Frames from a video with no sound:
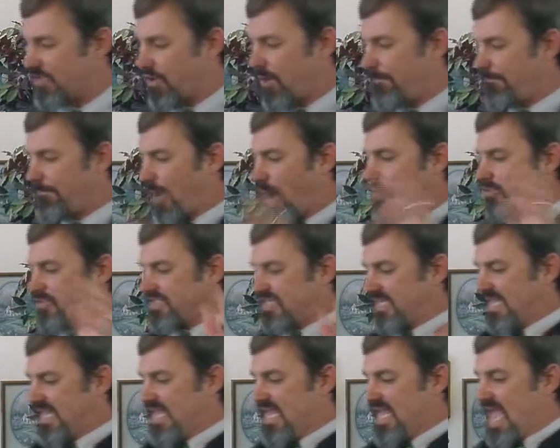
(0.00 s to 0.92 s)
It'll boast
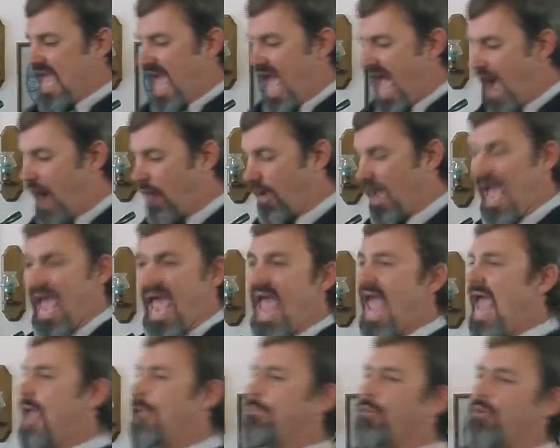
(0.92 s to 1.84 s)
in how
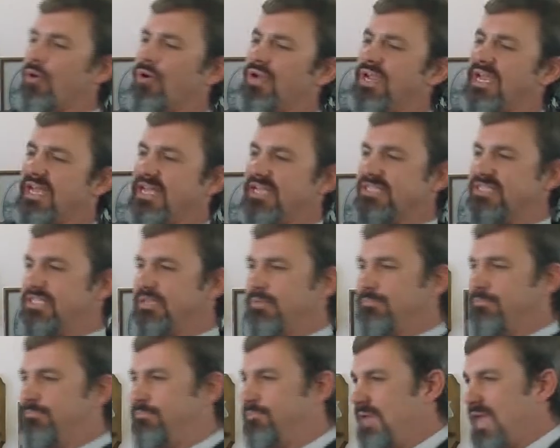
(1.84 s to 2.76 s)
able it is to
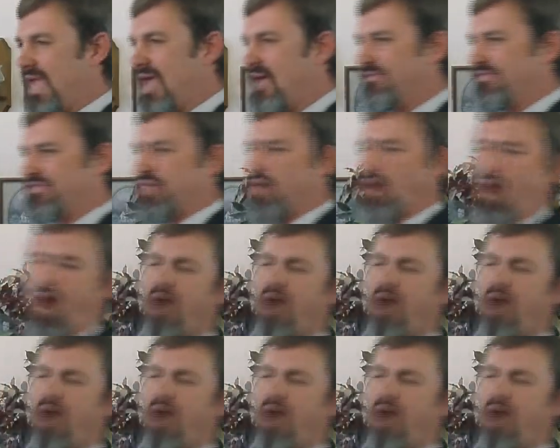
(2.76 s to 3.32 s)
be able to